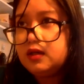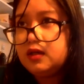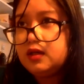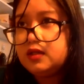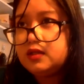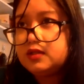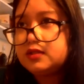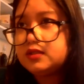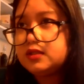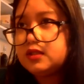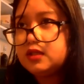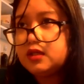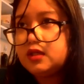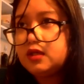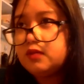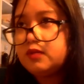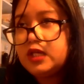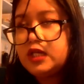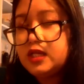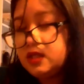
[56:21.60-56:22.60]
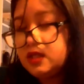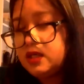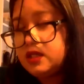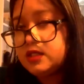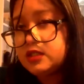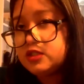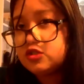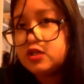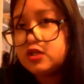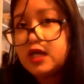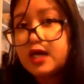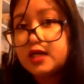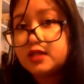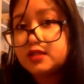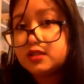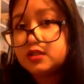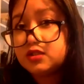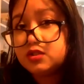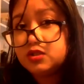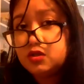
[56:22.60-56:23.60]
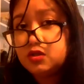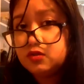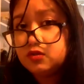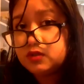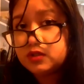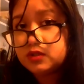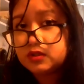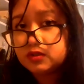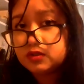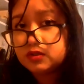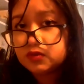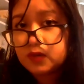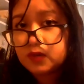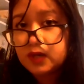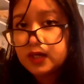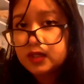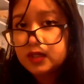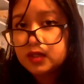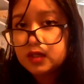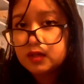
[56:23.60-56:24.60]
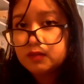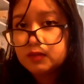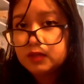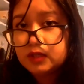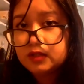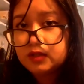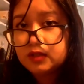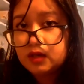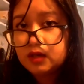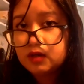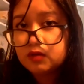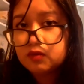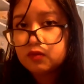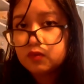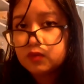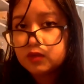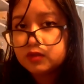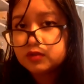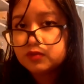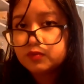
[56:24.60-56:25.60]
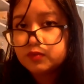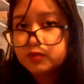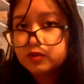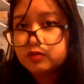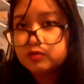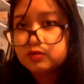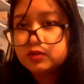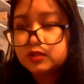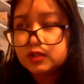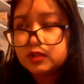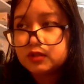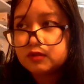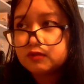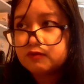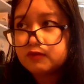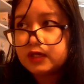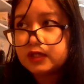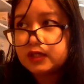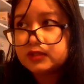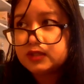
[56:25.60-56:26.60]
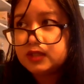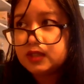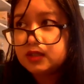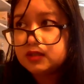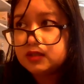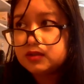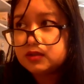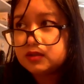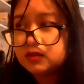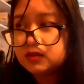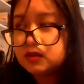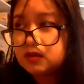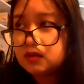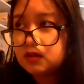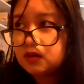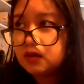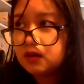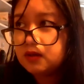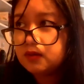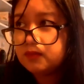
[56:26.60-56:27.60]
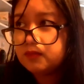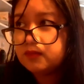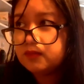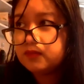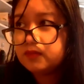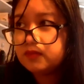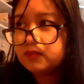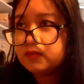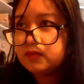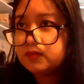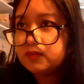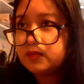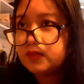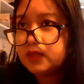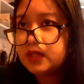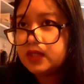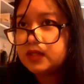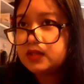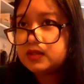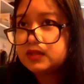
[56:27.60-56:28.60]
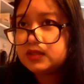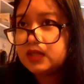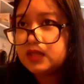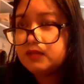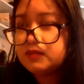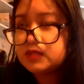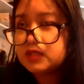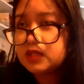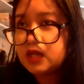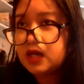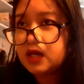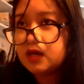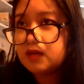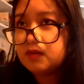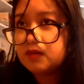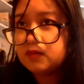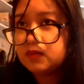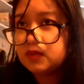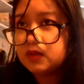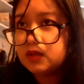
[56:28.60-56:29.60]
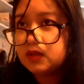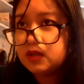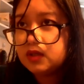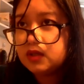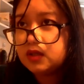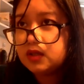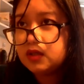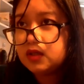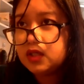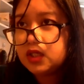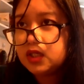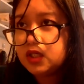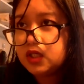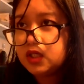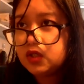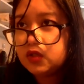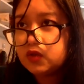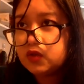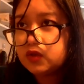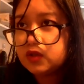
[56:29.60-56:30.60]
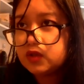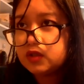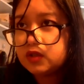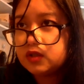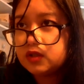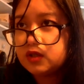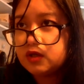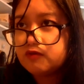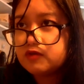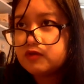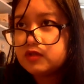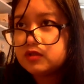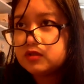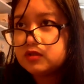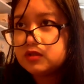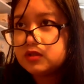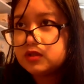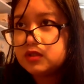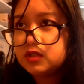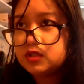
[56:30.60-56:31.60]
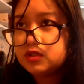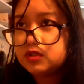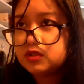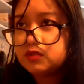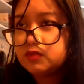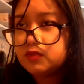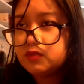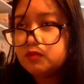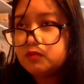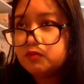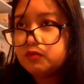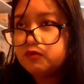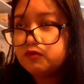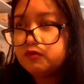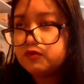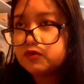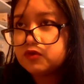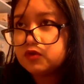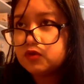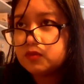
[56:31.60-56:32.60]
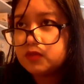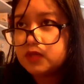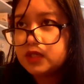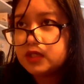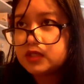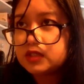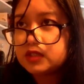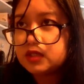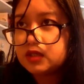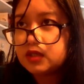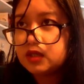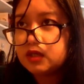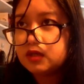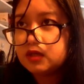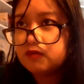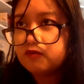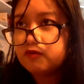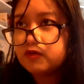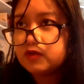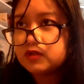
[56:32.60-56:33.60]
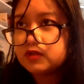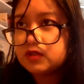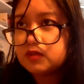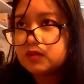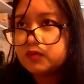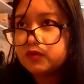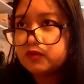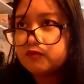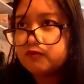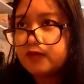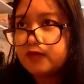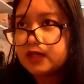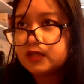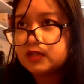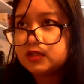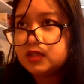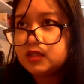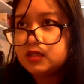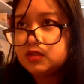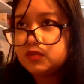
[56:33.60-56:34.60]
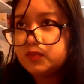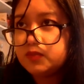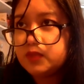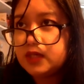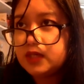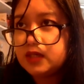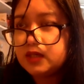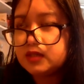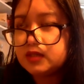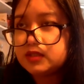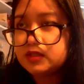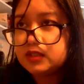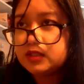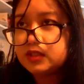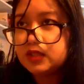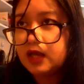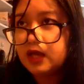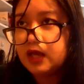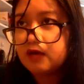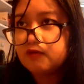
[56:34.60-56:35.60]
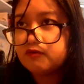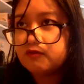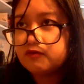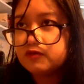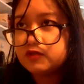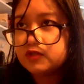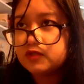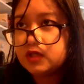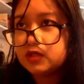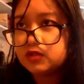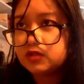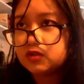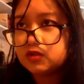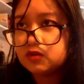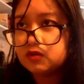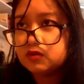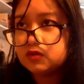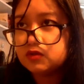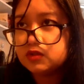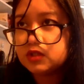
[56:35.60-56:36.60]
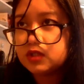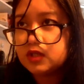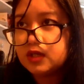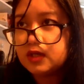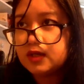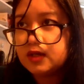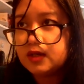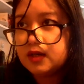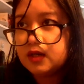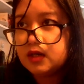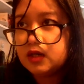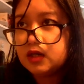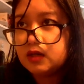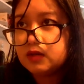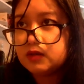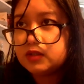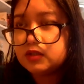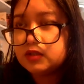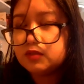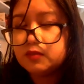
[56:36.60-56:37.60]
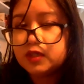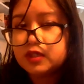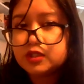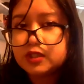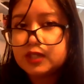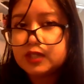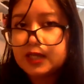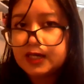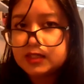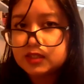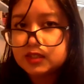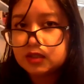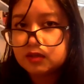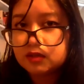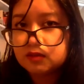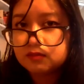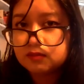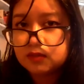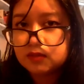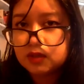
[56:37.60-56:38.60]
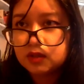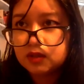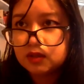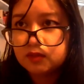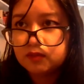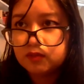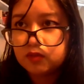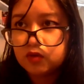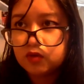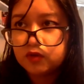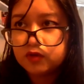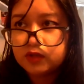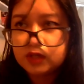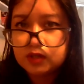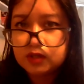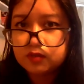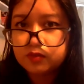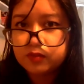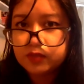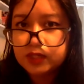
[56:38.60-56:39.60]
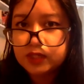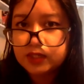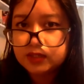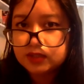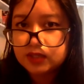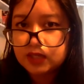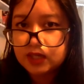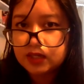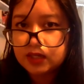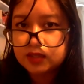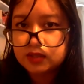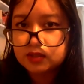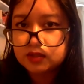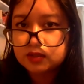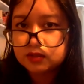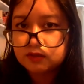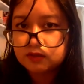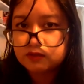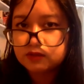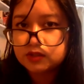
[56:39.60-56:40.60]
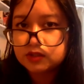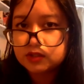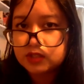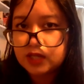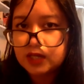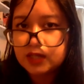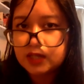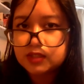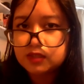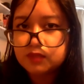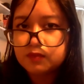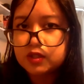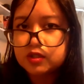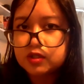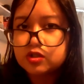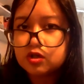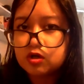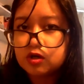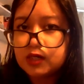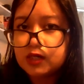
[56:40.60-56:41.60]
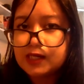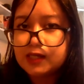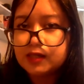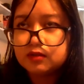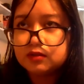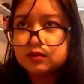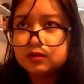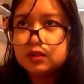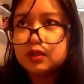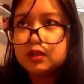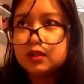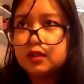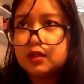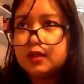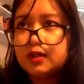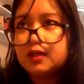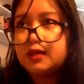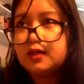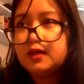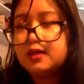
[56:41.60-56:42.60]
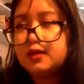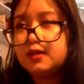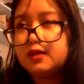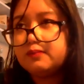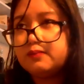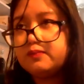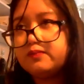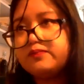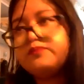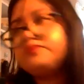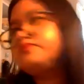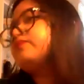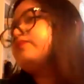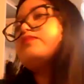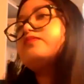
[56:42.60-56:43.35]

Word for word: it's i mean industry has its uses right i mean they are the ones producing the vaccines um, but at the same time eh, you know governance needs to be improved so much and, and for example the vaccines pillar didn't have csos uh, till much later um, all the other pillars had civil society much earlier um,